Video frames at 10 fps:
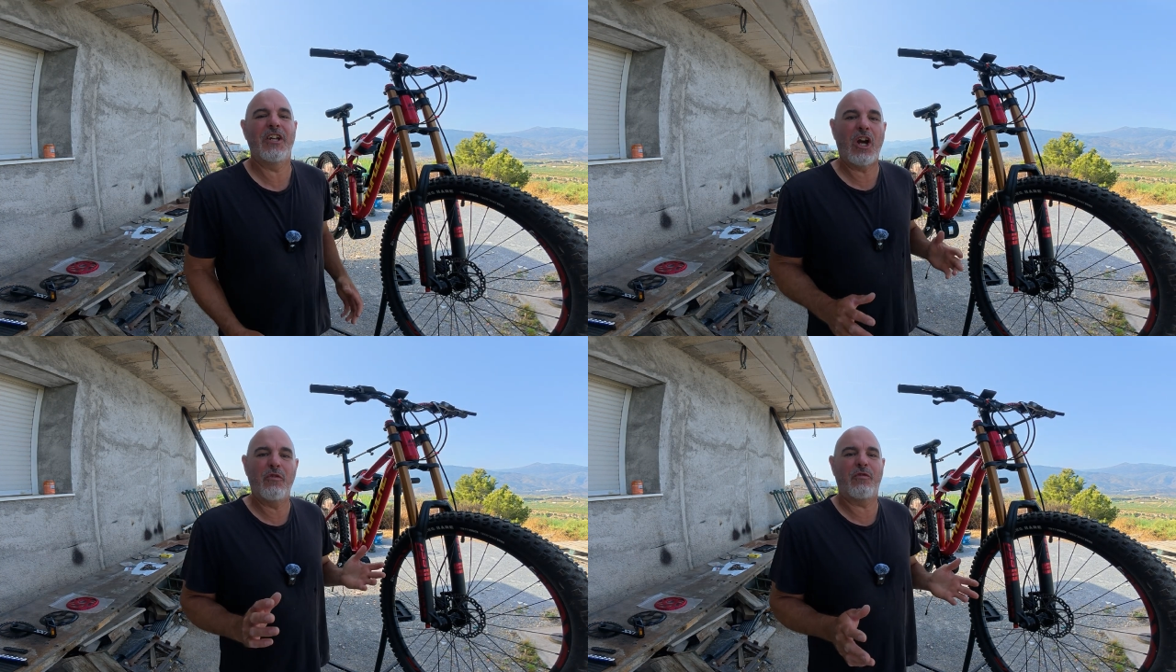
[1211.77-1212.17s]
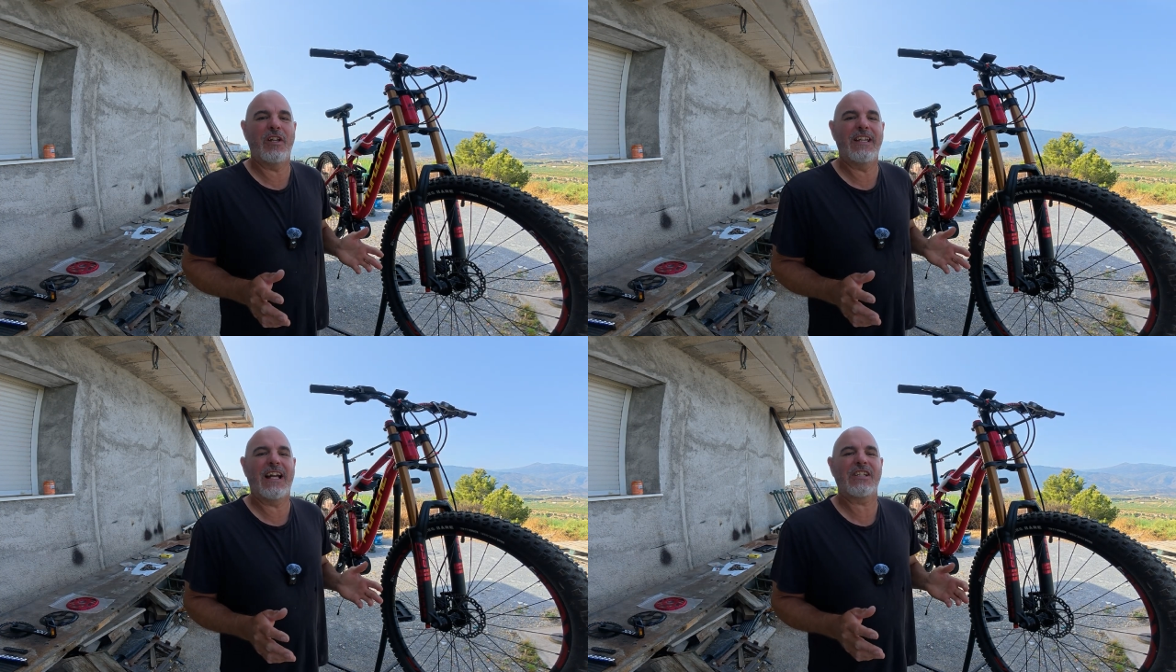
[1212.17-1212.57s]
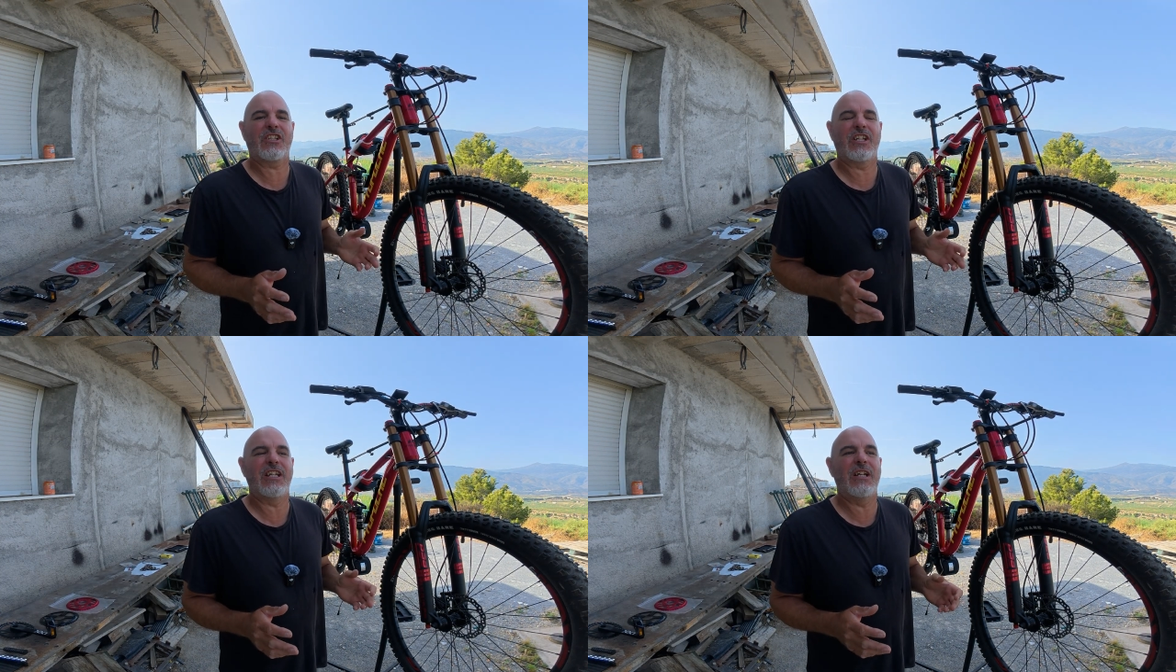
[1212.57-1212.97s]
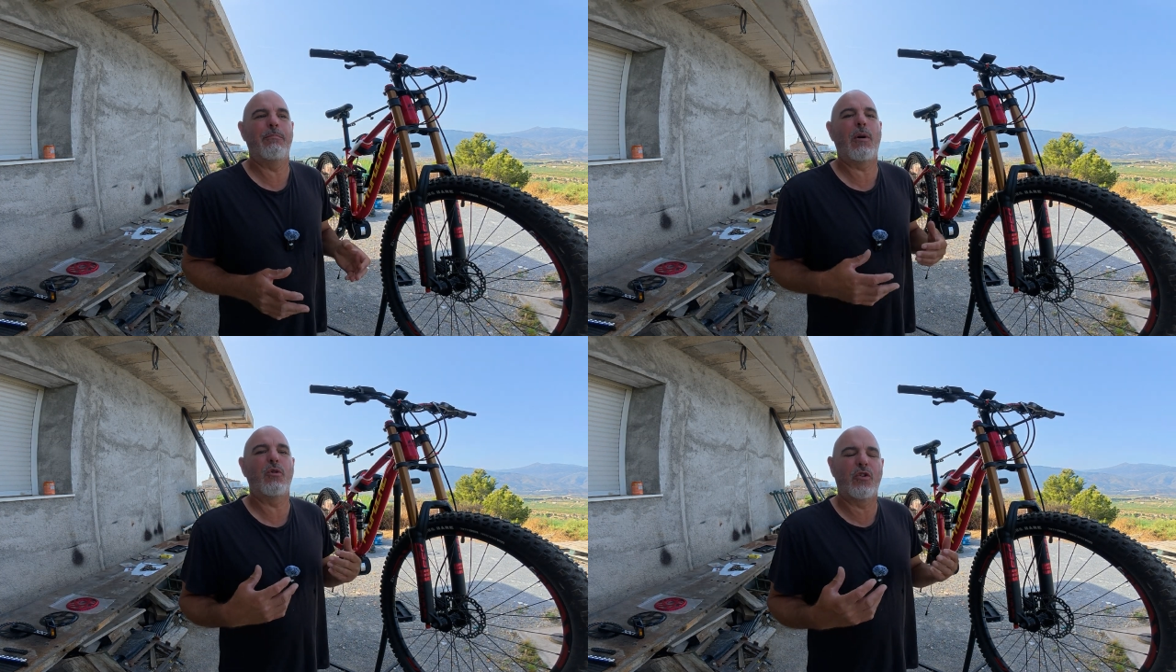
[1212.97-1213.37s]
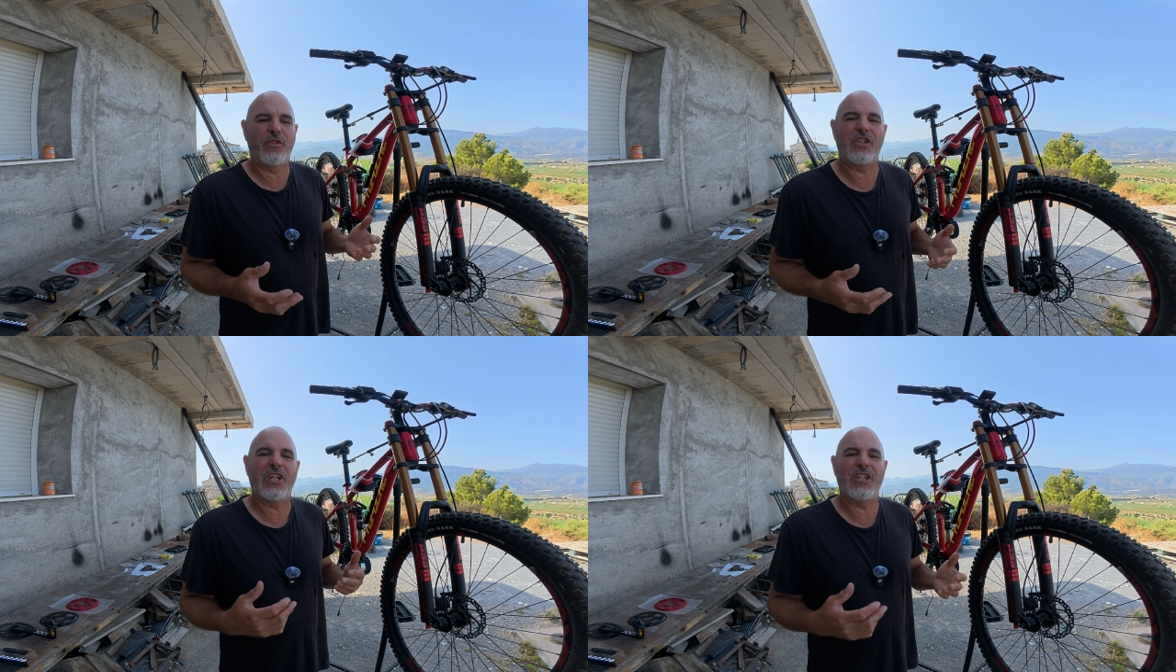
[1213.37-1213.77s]
and hopefully that's the bulk
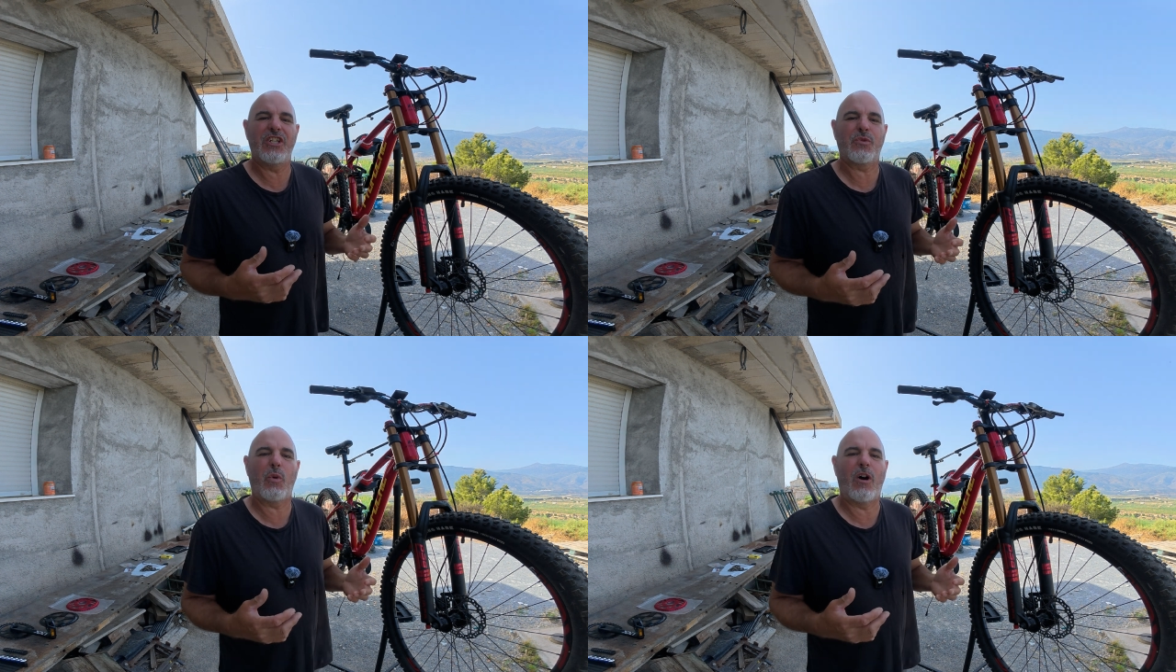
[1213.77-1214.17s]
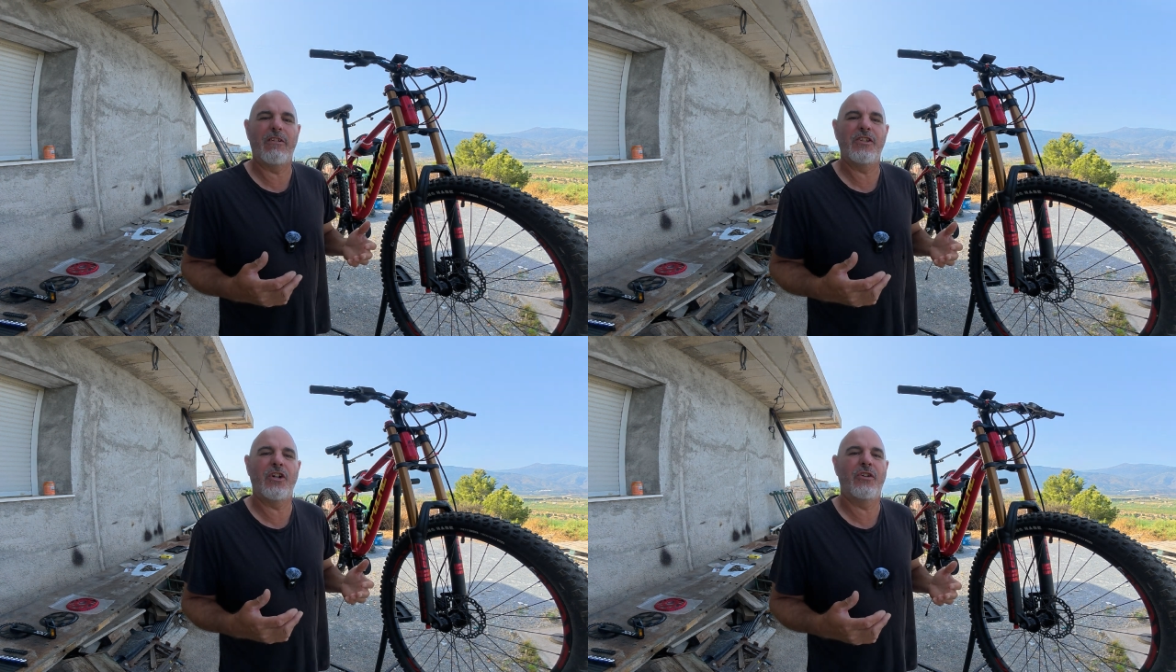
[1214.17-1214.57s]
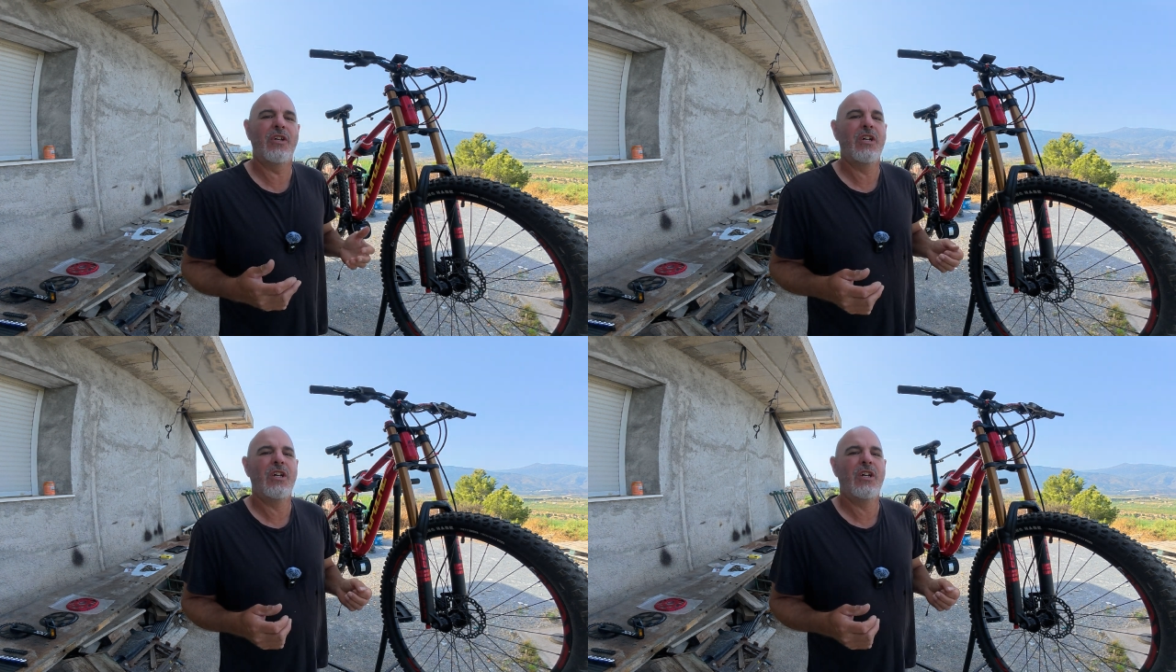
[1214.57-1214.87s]
of the tedious wiring done.